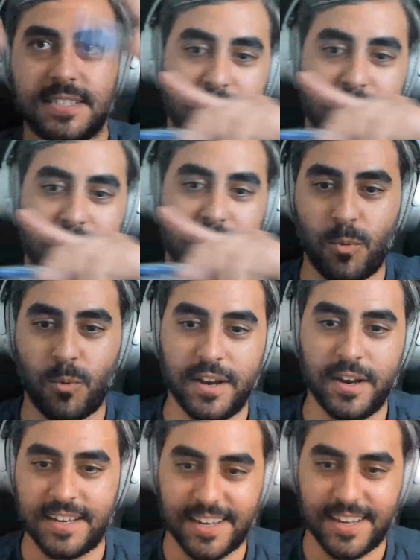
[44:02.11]
setup I
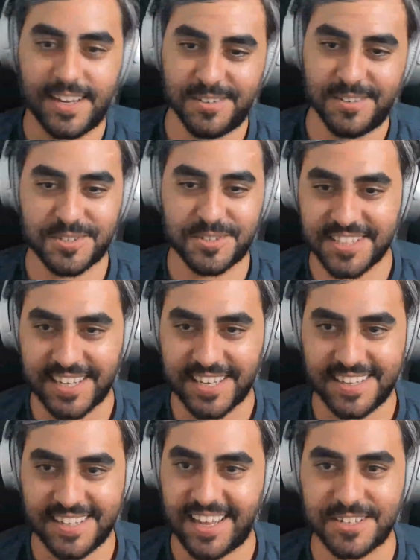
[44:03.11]
want, and like it was just
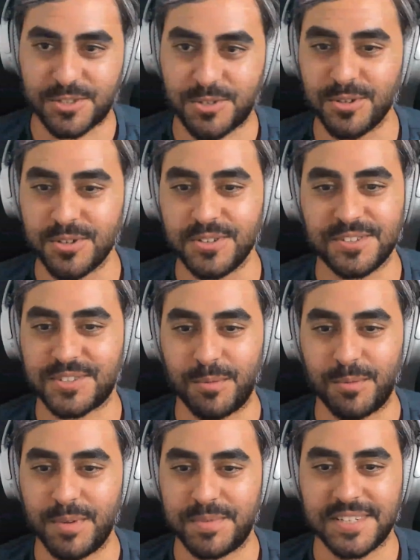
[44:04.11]
like I just couldn't
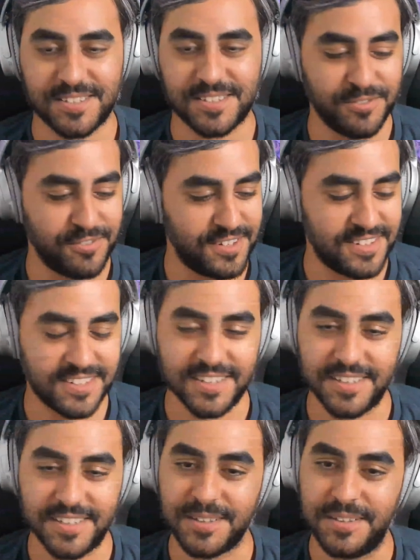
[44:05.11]
stop yeah. obsessing over it.
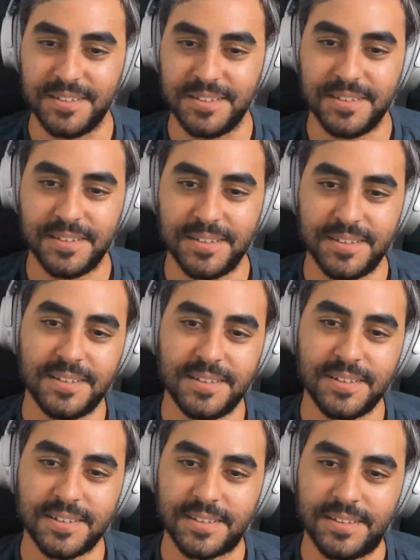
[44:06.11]
Yeah,
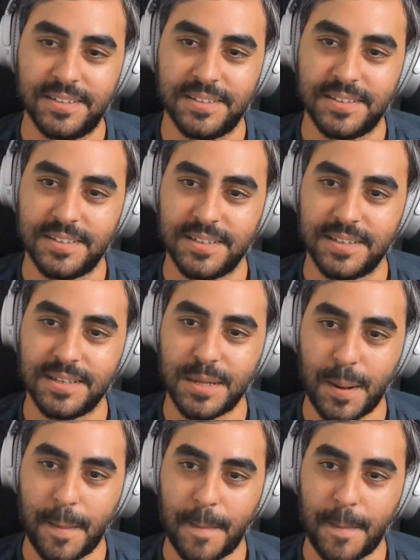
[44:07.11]
they just Stop. did a remake